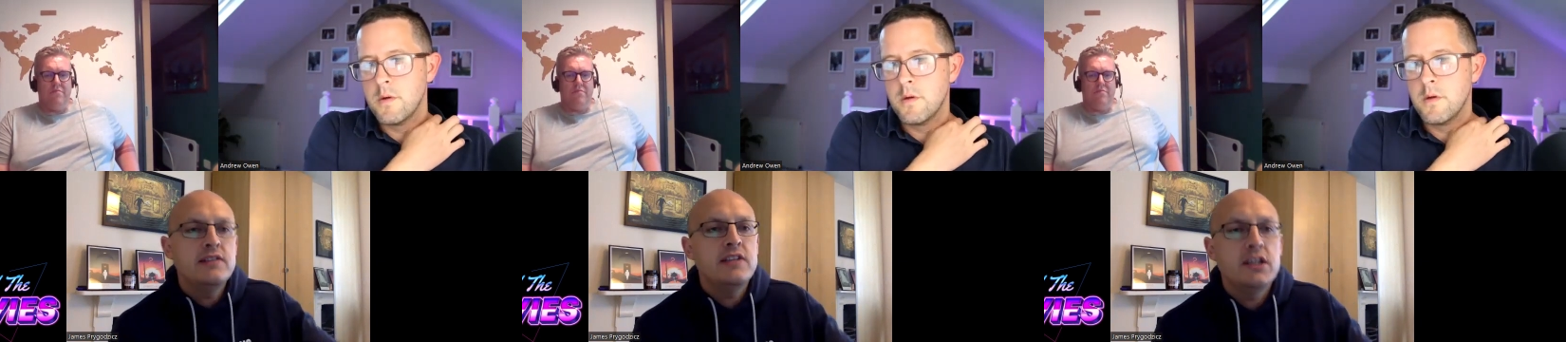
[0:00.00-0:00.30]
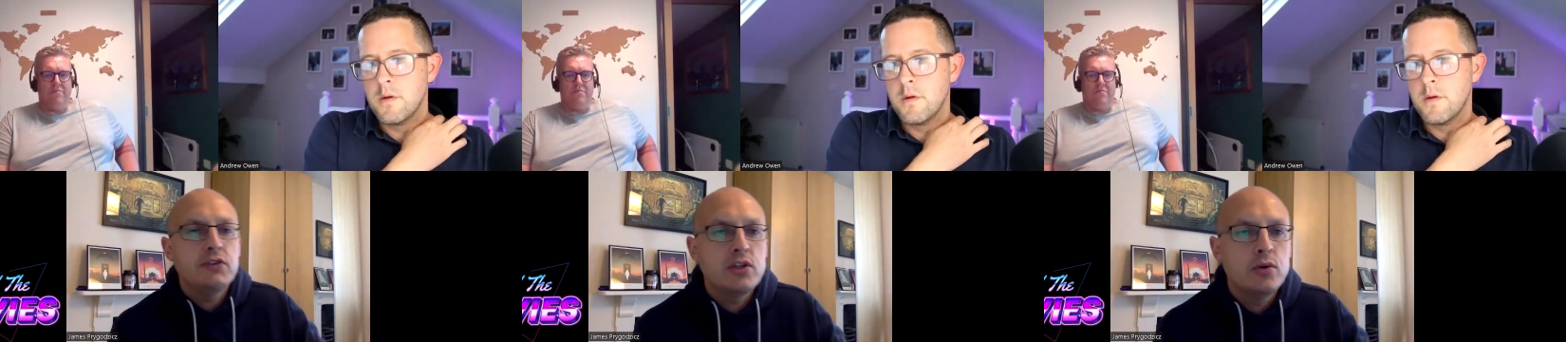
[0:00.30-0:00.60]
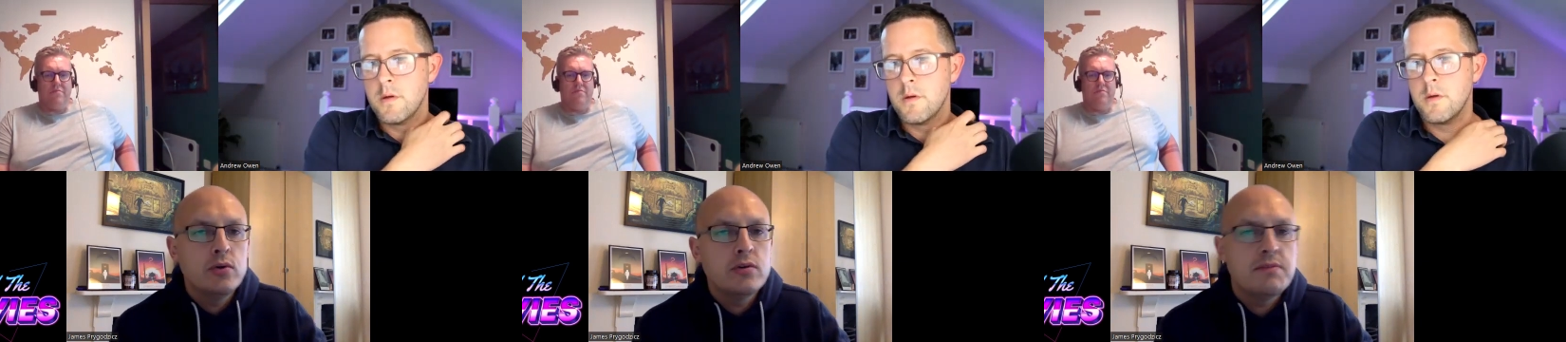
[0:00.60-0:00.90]
Speaker 1: secret
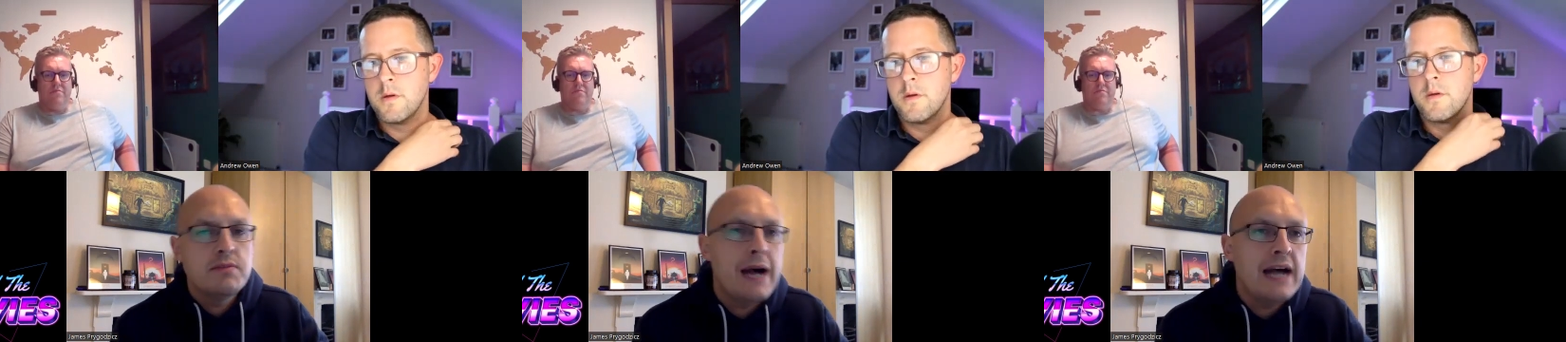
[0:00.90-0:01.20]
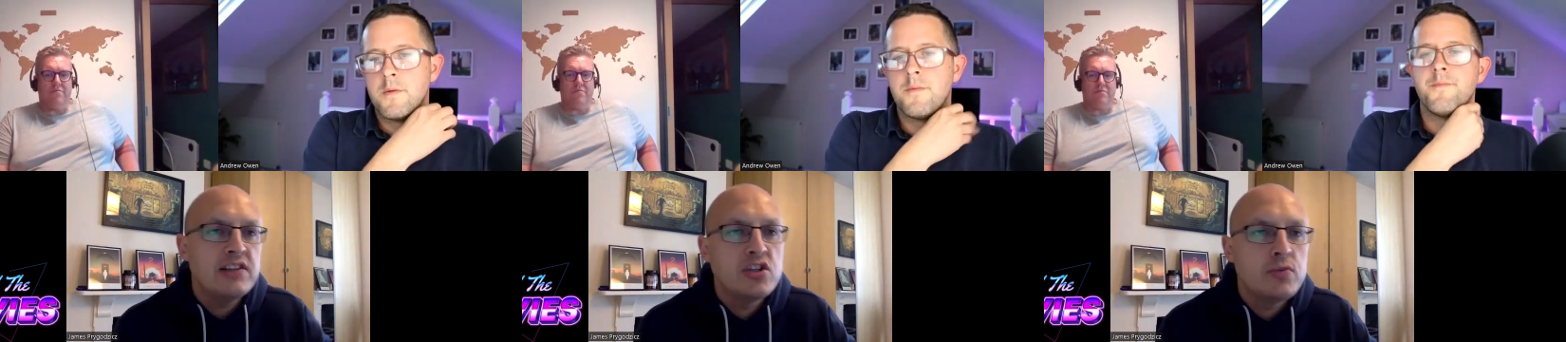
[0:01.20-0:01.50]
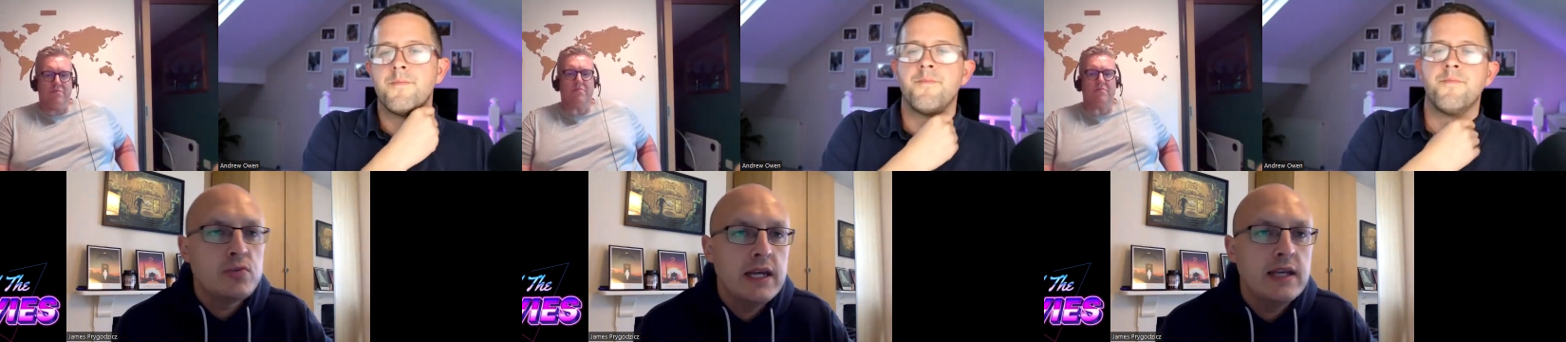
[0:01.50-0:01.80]
doors and
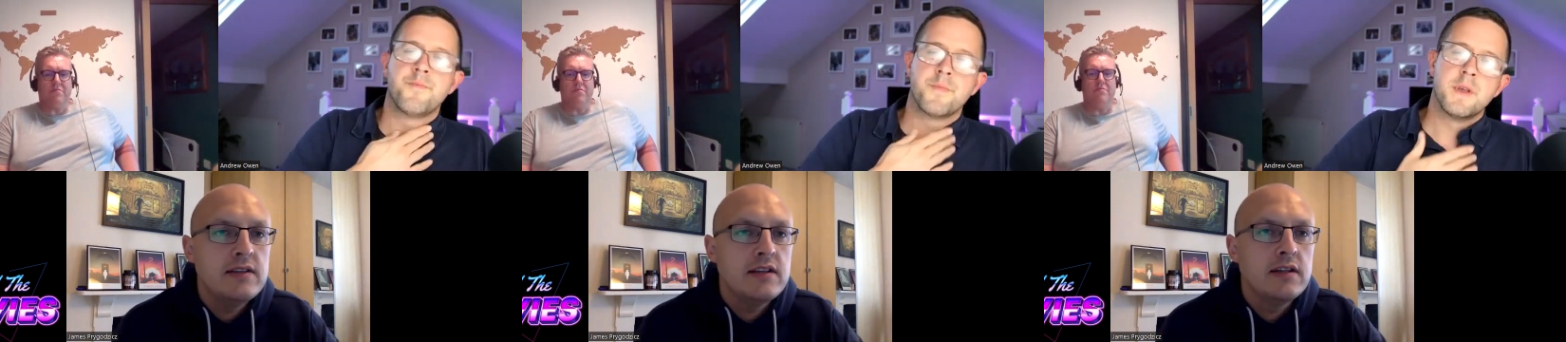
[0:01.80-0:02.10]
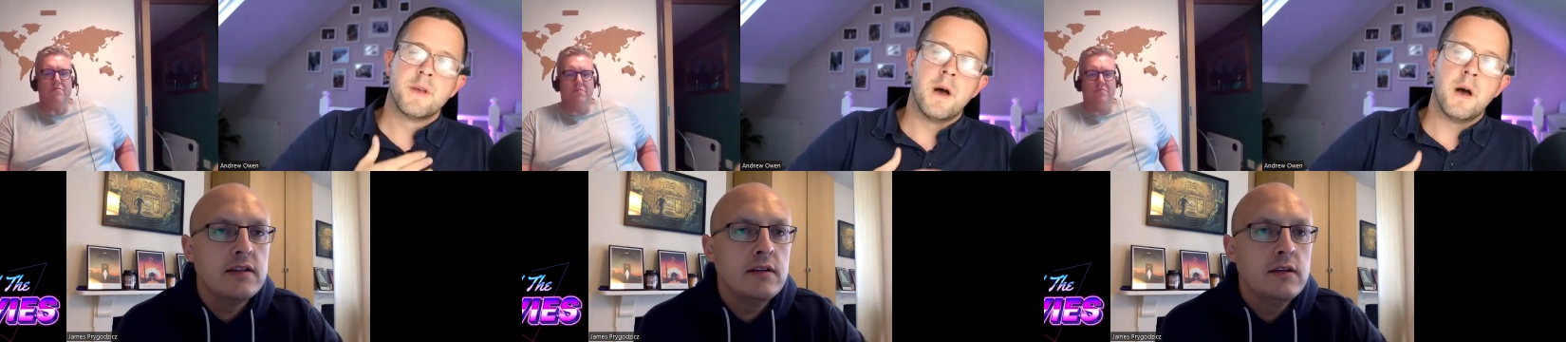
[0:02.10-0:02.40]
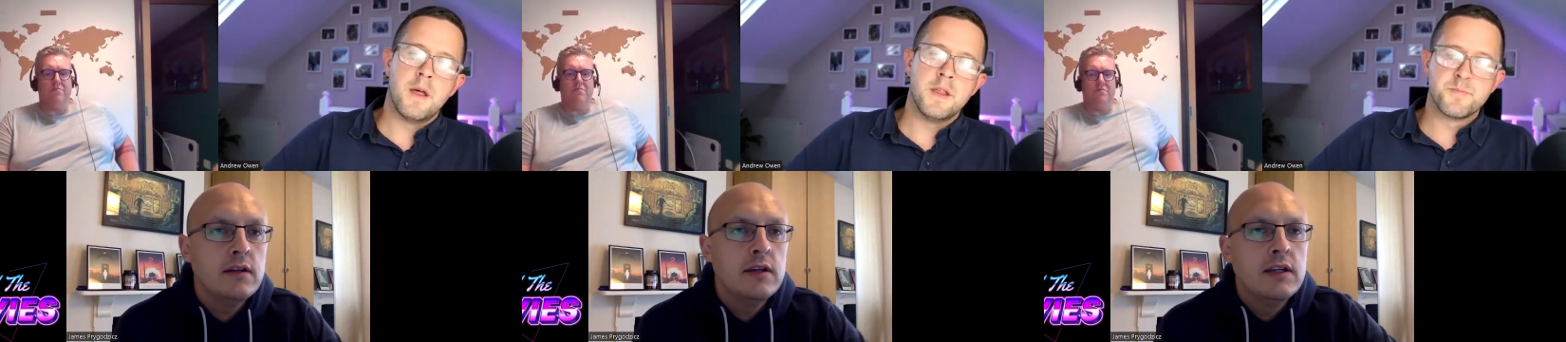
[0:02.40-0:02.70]
passageways and
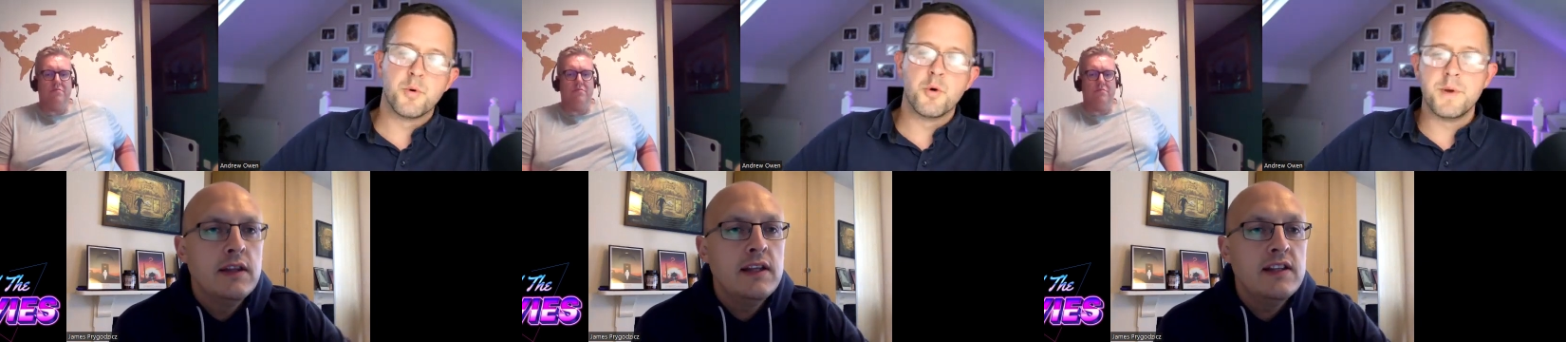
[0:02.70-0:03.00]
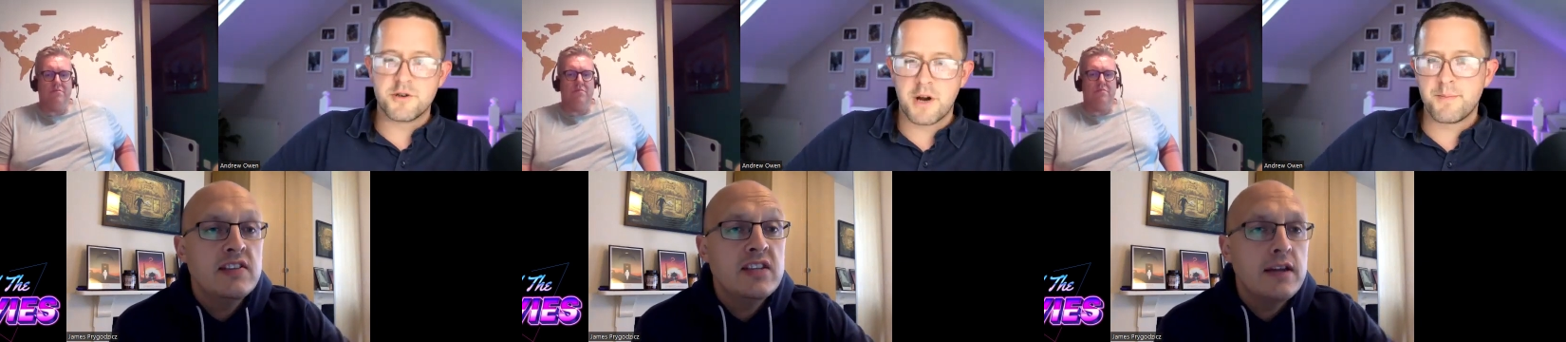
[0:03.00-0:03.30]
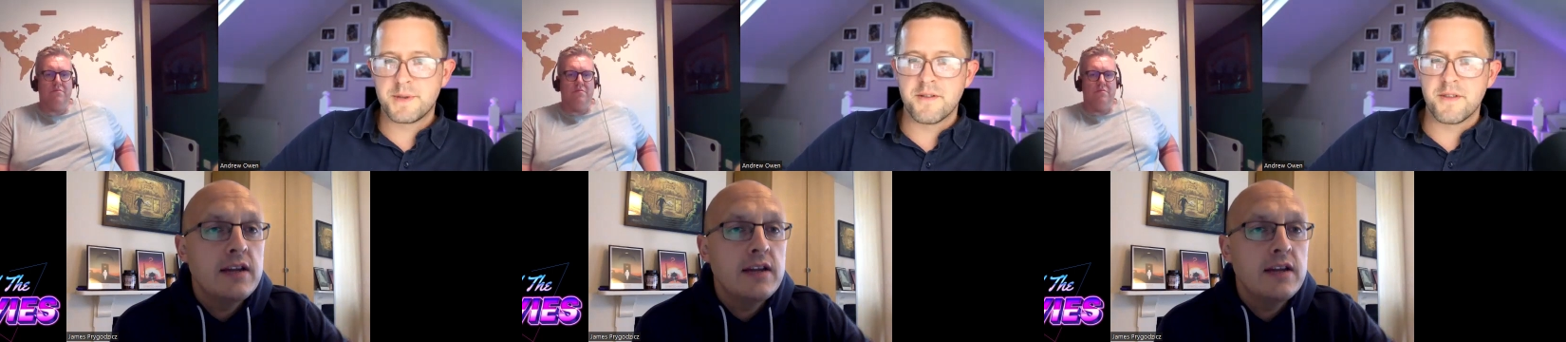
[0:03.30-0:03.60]
Speaker 2: and there's booby
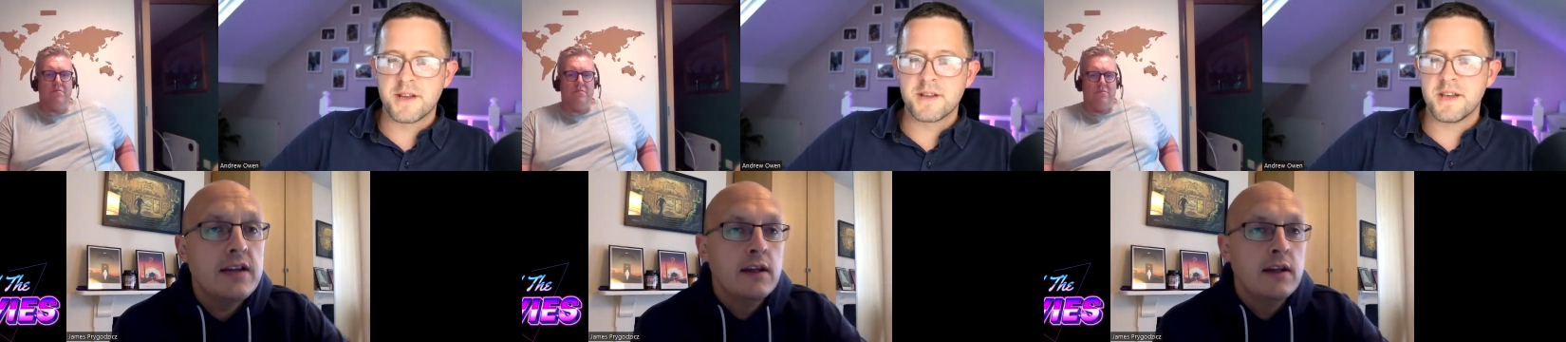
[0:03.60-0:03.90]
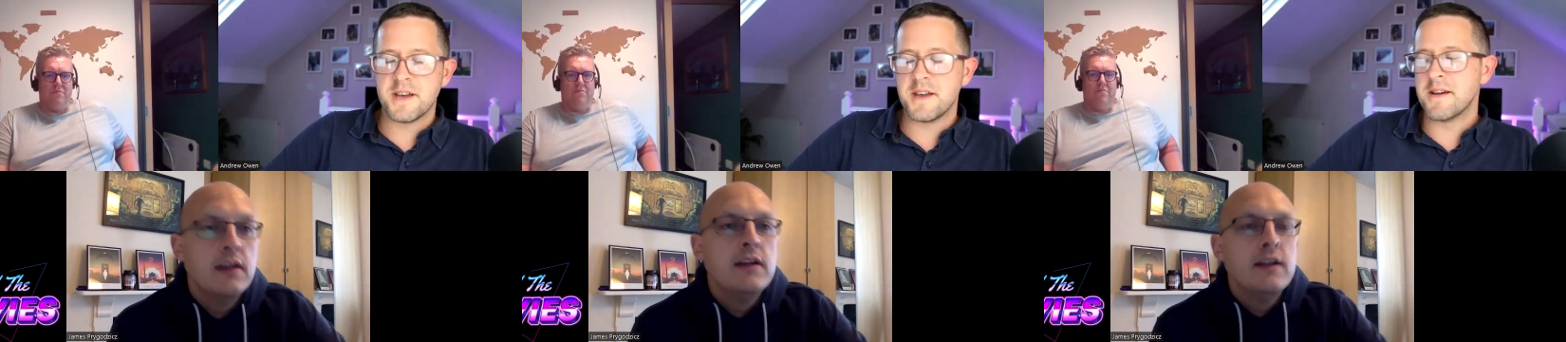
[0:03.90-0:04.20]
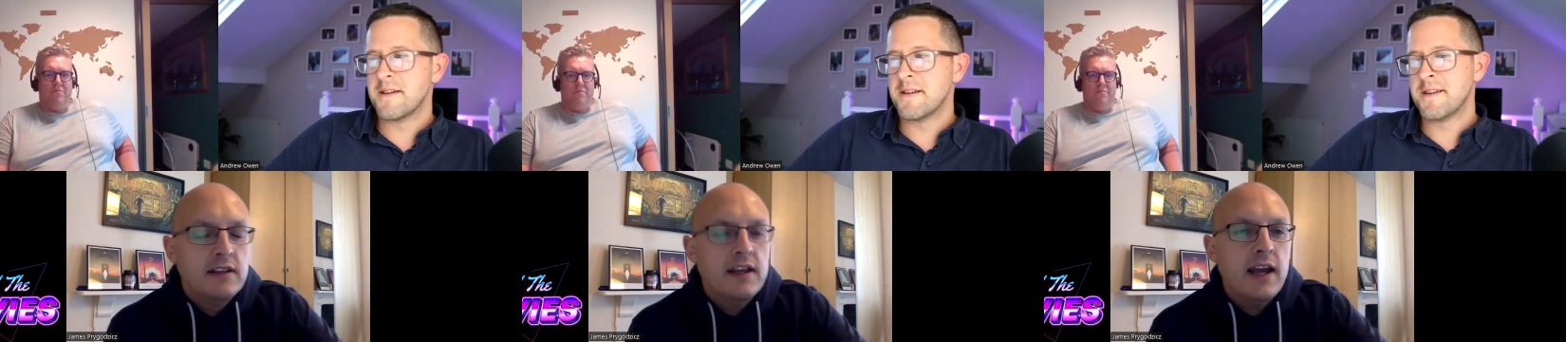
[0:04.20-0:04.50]
traps and things. Yeah,
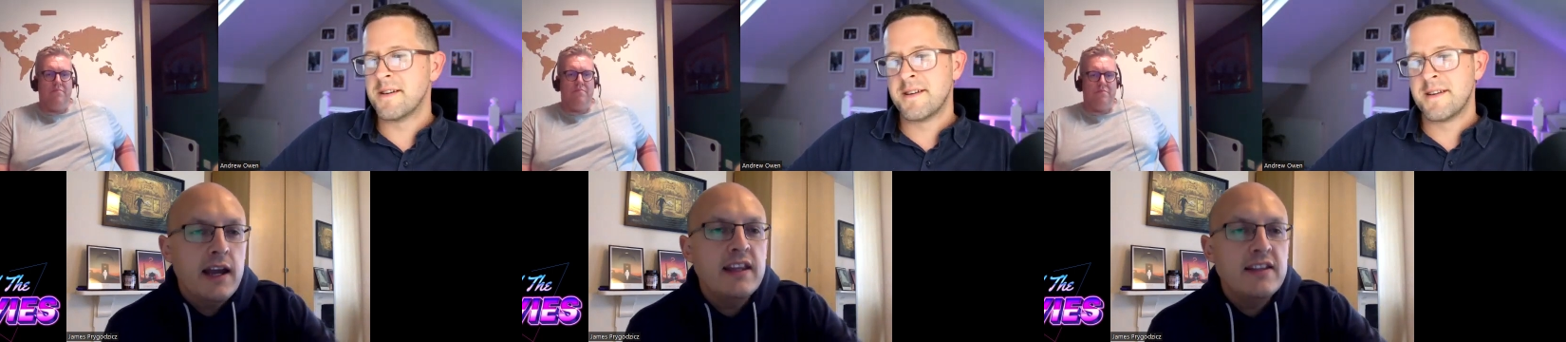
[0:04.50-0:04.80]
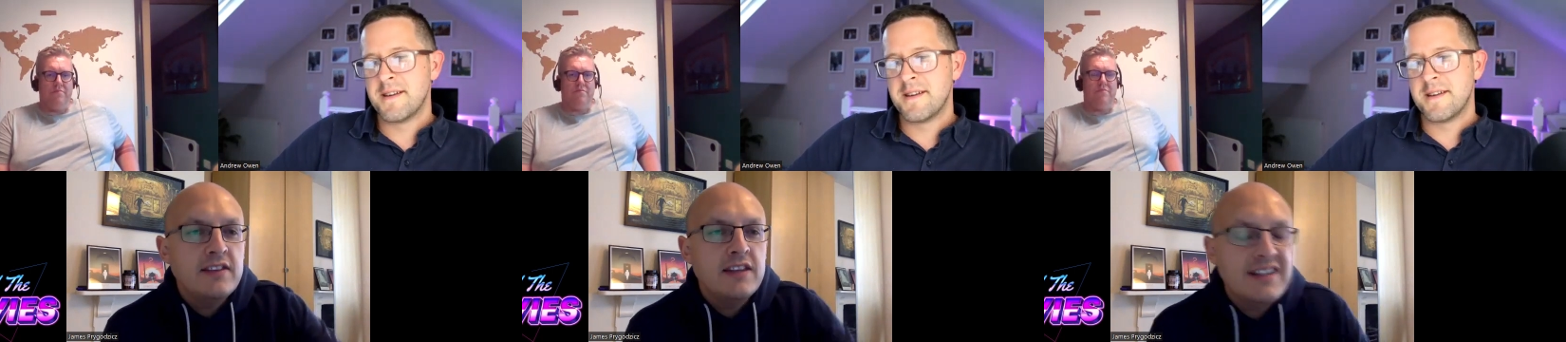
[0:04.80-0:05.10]
yeah.
Speaker 1: Yeah, and there's